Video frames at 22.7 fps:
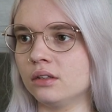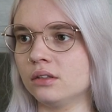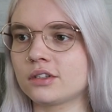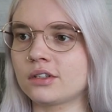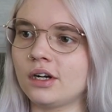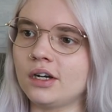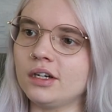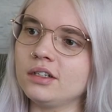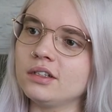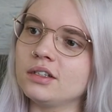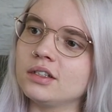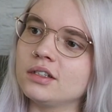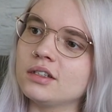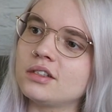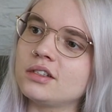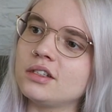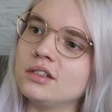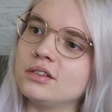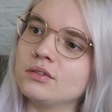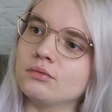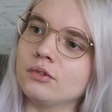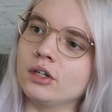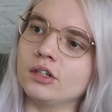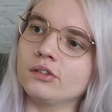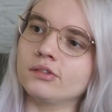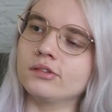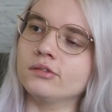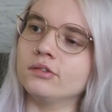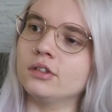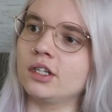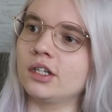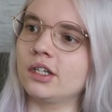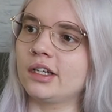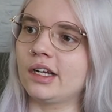It's kinda in season 1 of
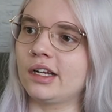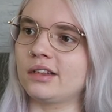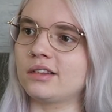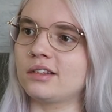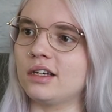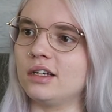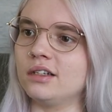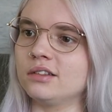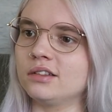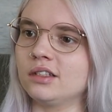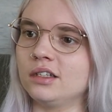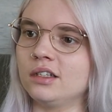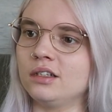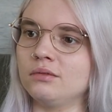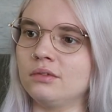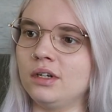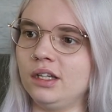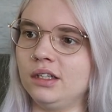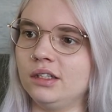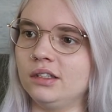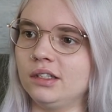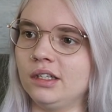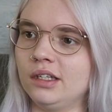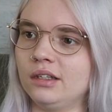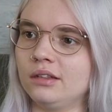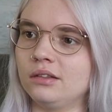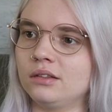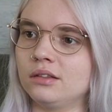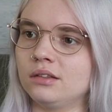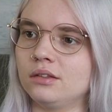the Walking Dead Telltale, well in the...